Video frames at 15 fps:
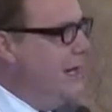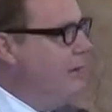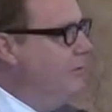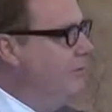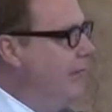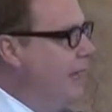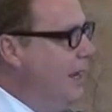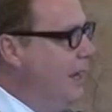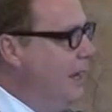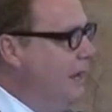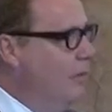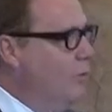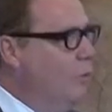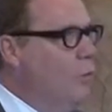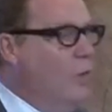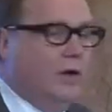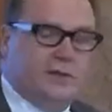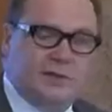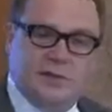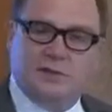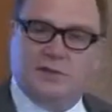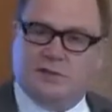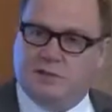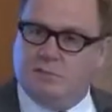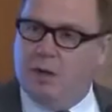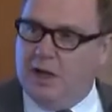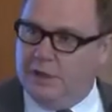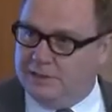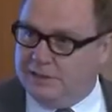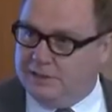out there what is a
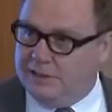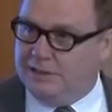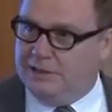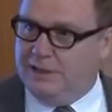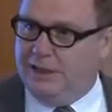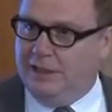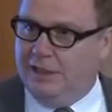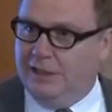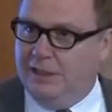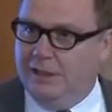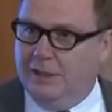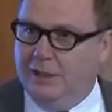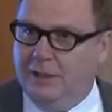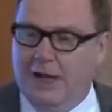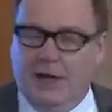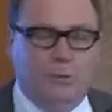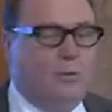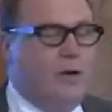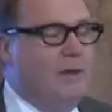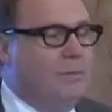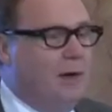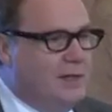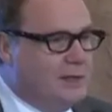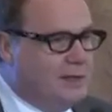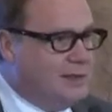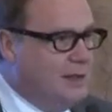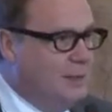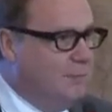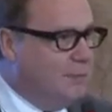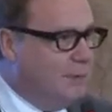smart city and we must
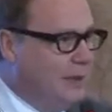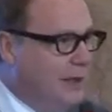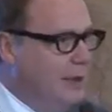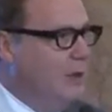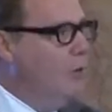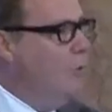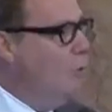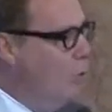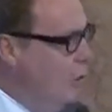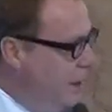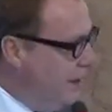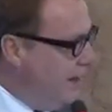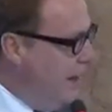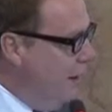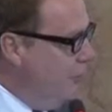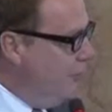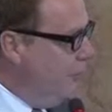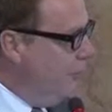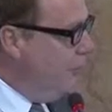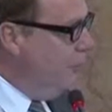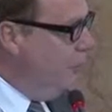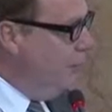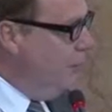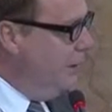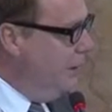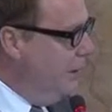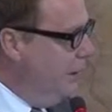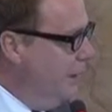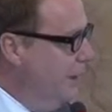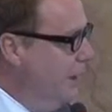simply work out the
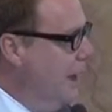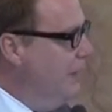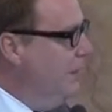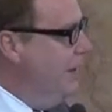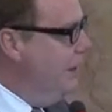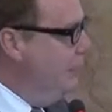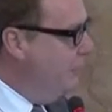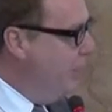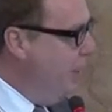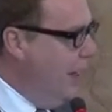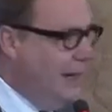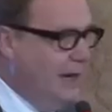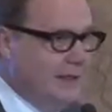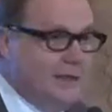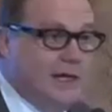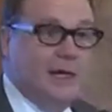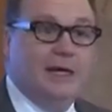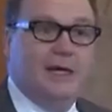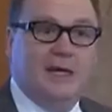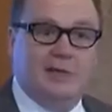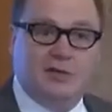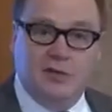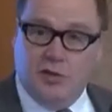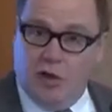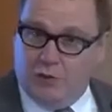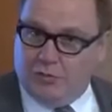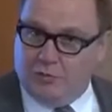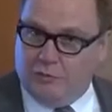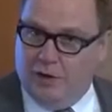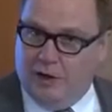formula and then apply it, is
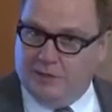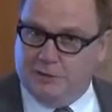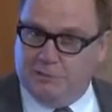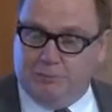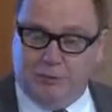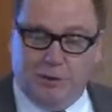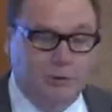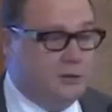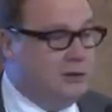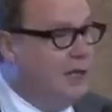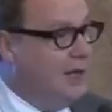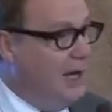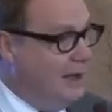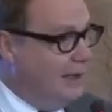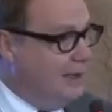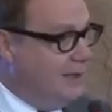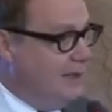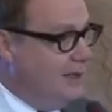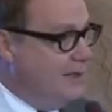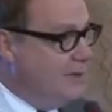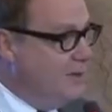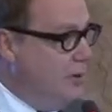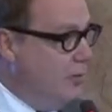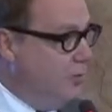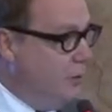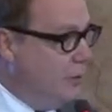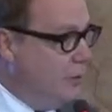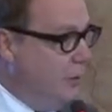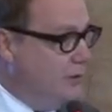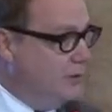not the right approach, and indeed it's not the
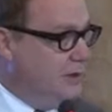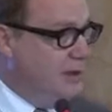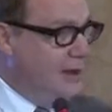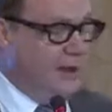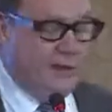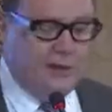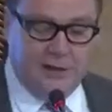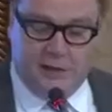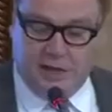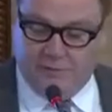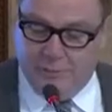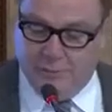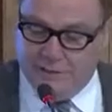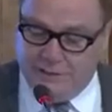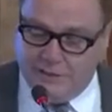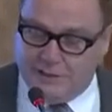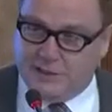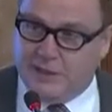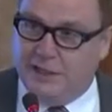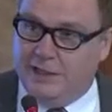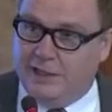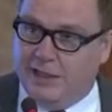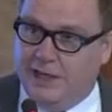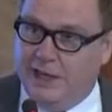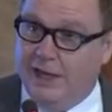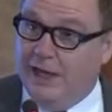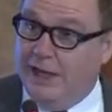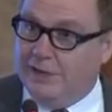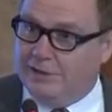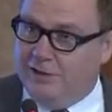approach the Indian government is taking,
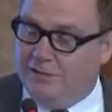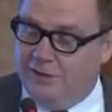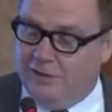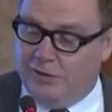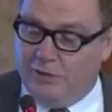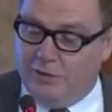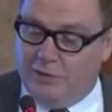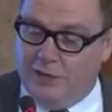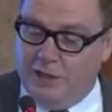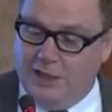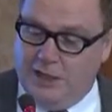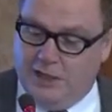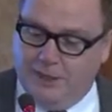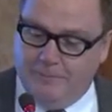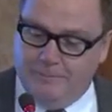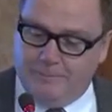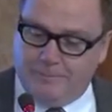as I think you can hear.